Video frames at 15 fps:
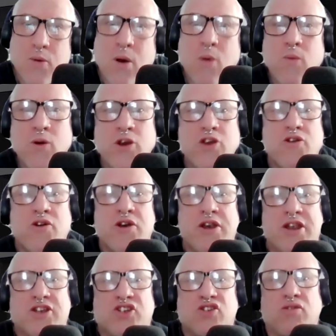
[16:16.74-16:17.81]
What were your
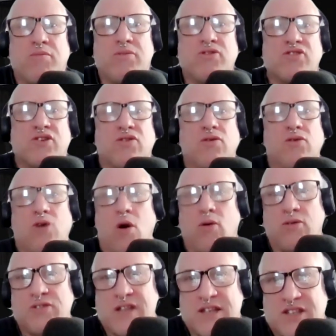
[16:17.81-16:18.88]
initial musical
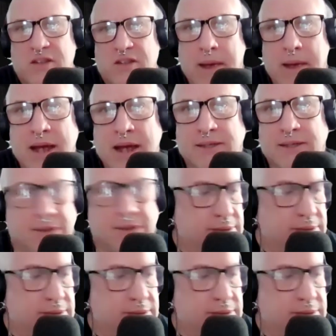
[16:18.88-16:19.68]
goals as the band?